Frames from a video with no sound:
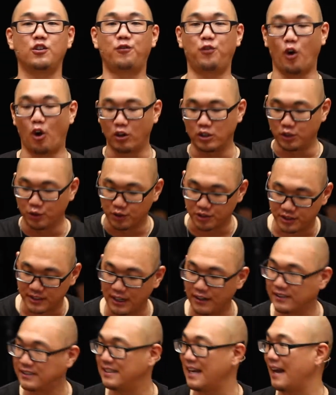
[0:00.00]
you forward, you will
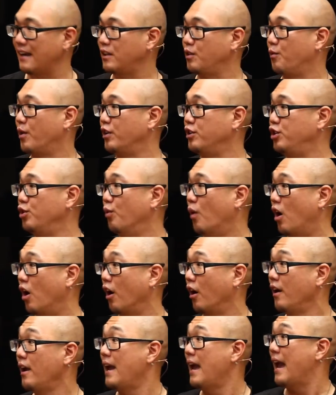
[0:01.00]
stay exactly where you
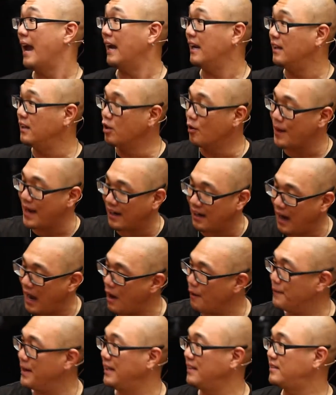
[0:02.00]
are. And no matter
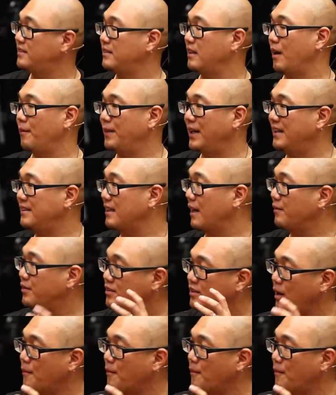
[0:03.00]
how many times